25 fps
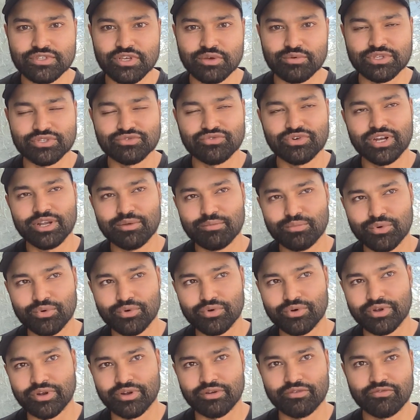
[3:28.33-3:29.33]
So it's really
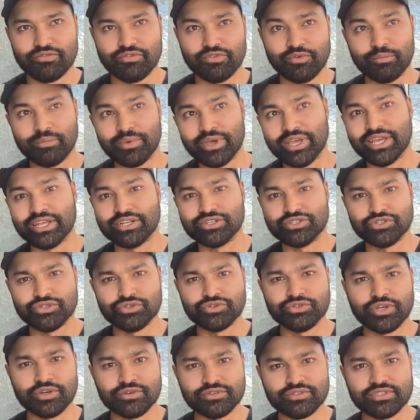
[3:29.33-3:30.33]
important for me to
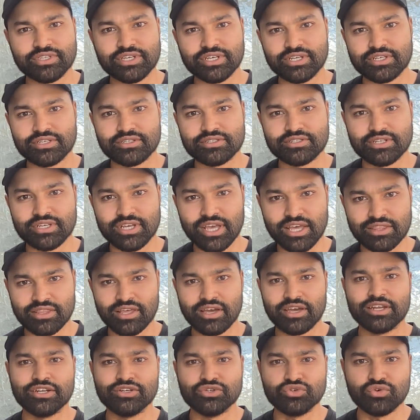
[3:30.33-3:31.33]
do those things to get
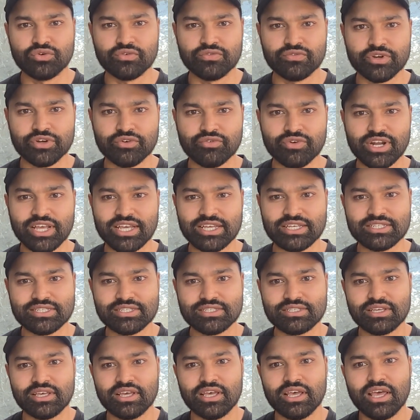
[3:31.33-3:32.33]
that endorphin
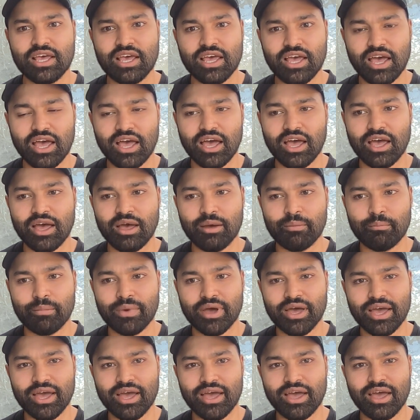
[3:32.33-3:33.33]
release
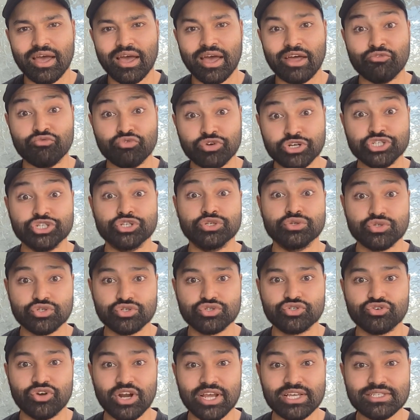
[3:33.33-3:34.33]
um, and reduce
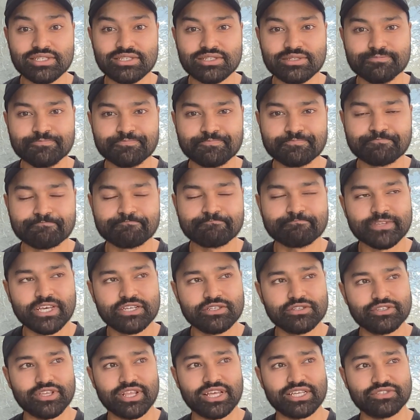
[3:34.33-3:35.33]
stress.
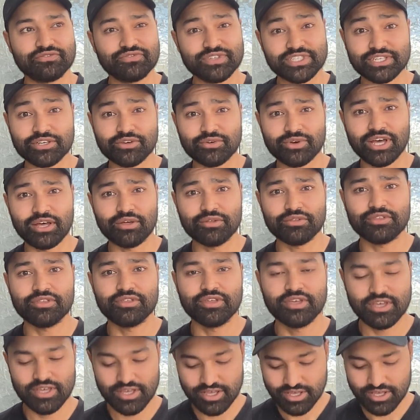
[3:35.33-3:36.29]
So that's physical health.